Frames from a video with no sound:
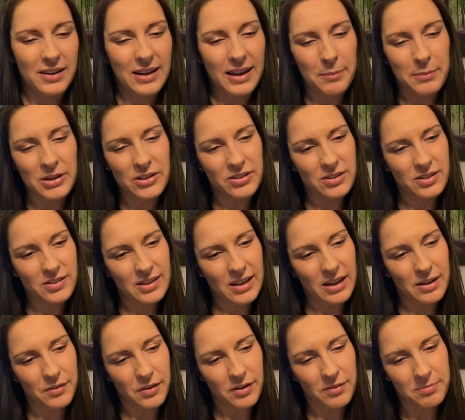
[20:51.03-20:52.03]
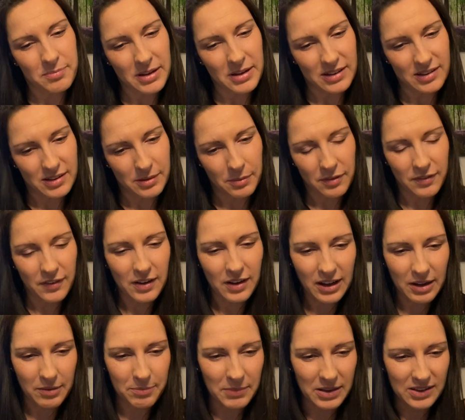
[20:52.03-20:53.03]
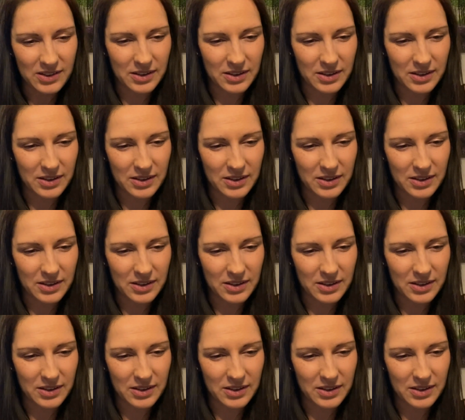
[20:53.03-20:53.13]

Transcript: let me just see if I've missed something. I feel like I missed